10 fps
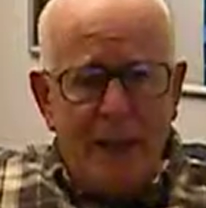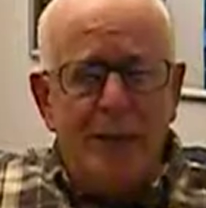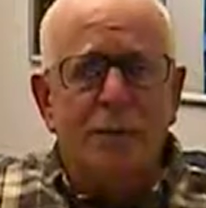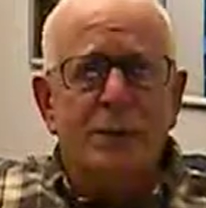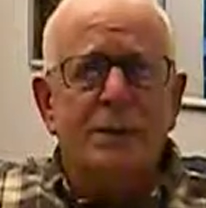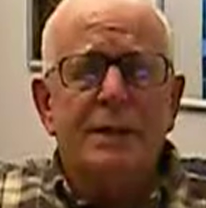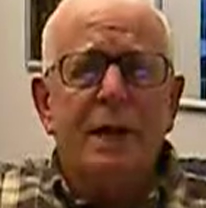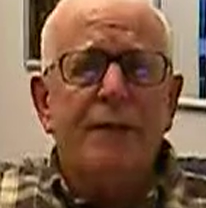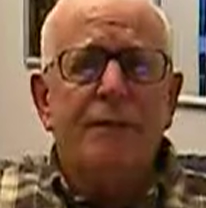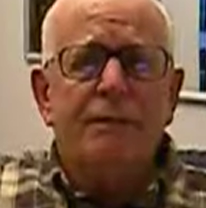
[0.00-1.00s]
He will
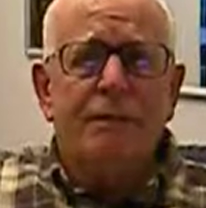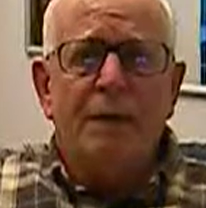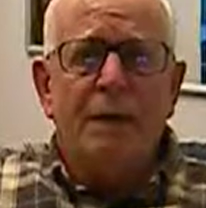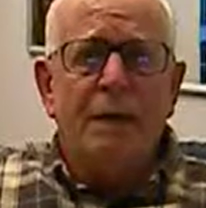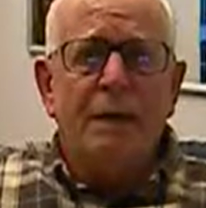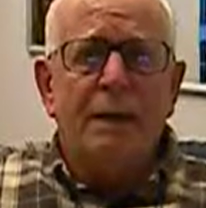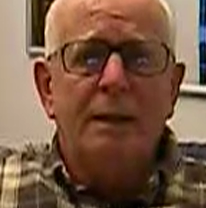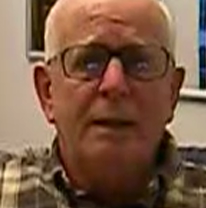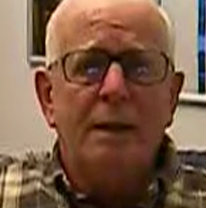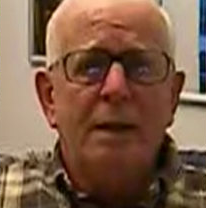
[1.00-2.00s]
set you free.
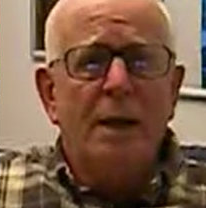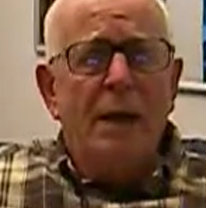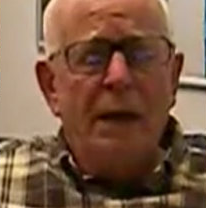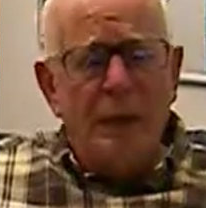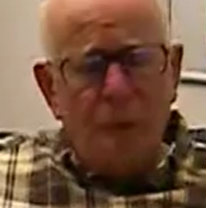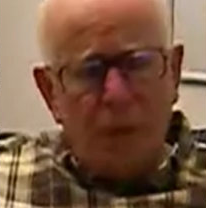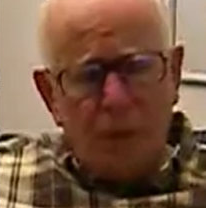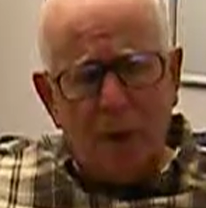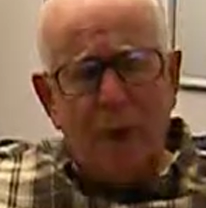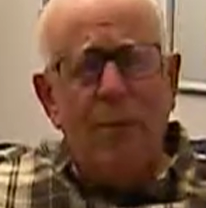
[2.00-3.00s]
He
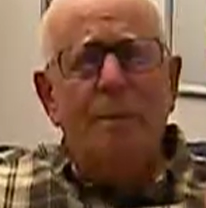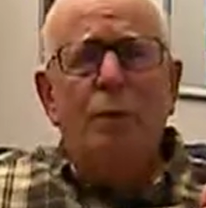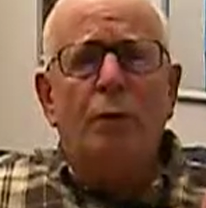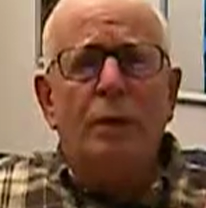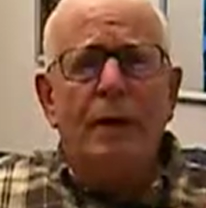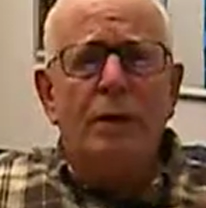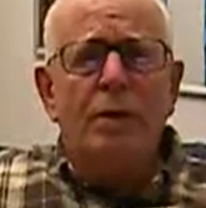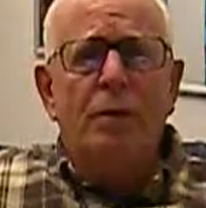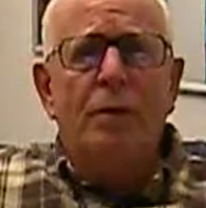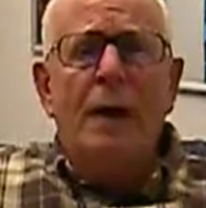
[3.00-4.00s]
will liberate
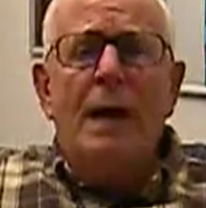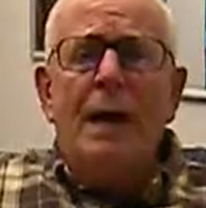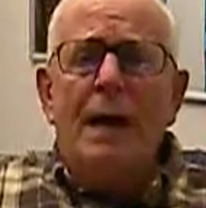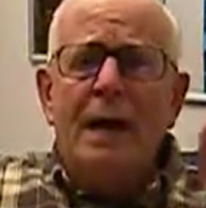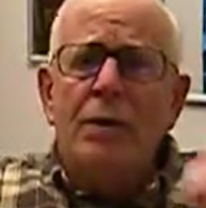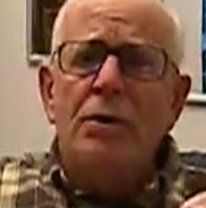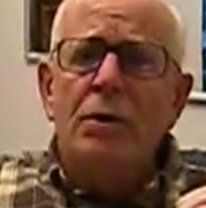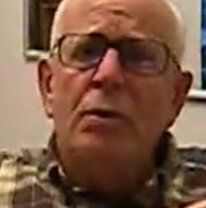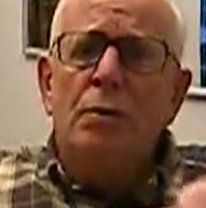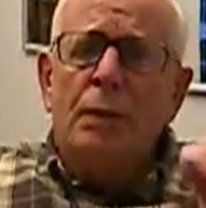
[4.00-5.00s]
you. And
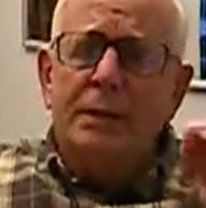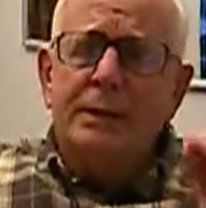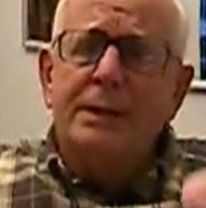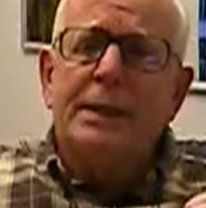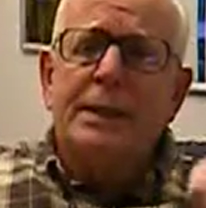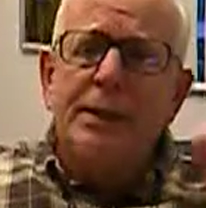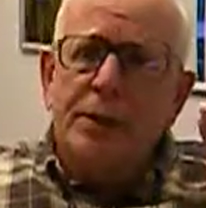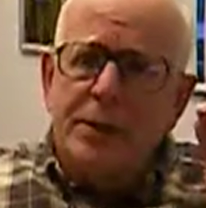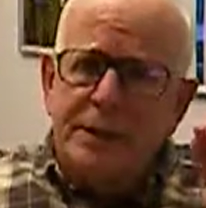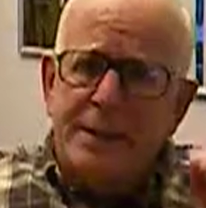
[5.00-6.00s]
you will see
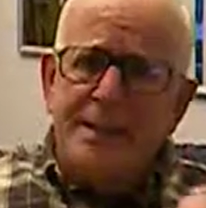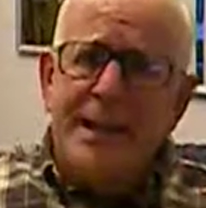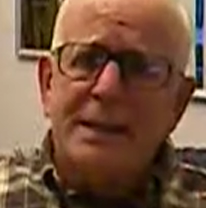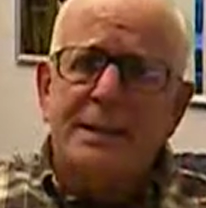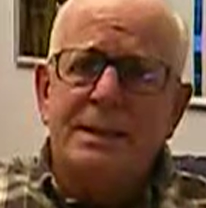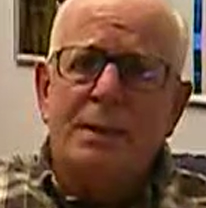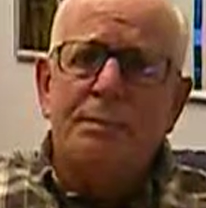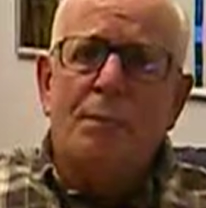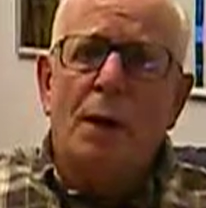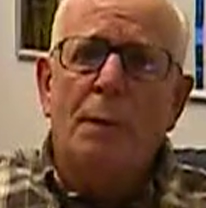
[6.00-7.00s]
your
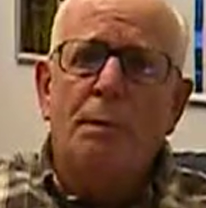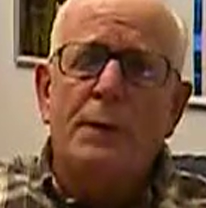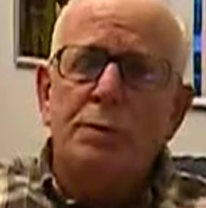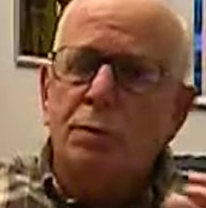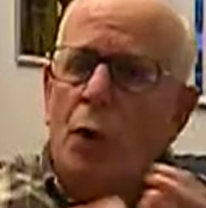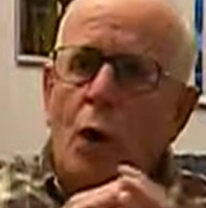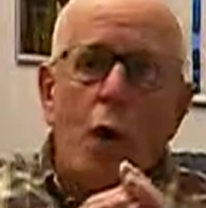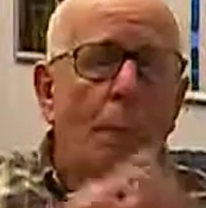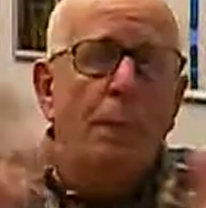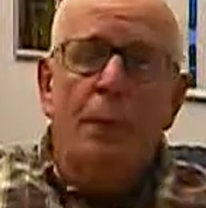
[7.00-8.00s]
destined purpose
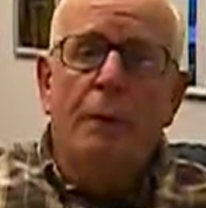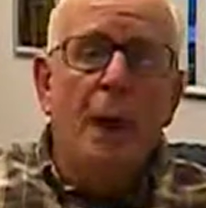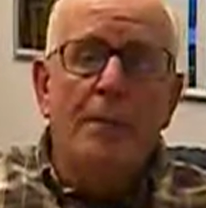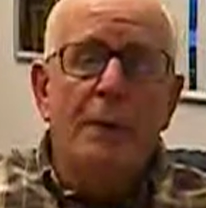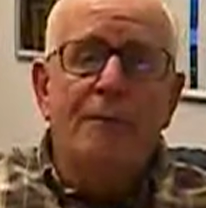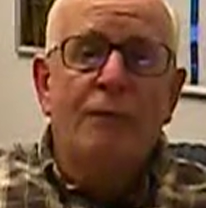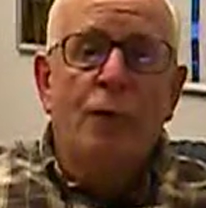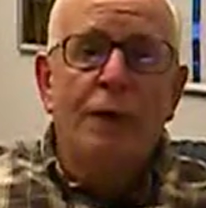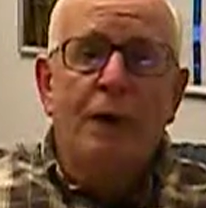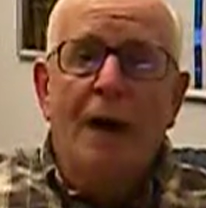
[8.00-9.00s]
open right
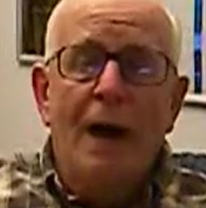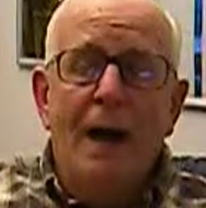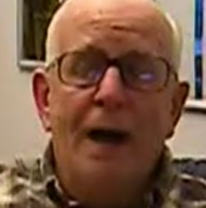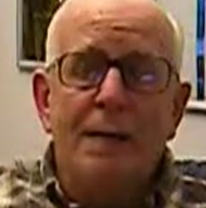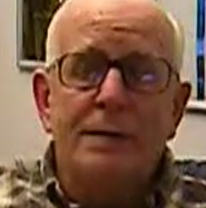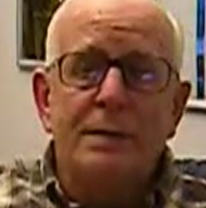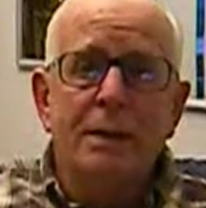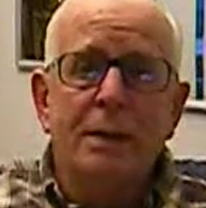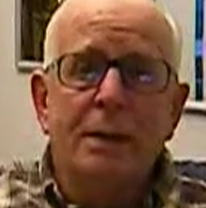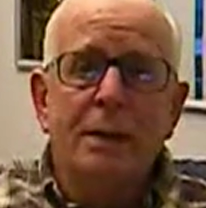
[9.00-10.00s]
before your eyes.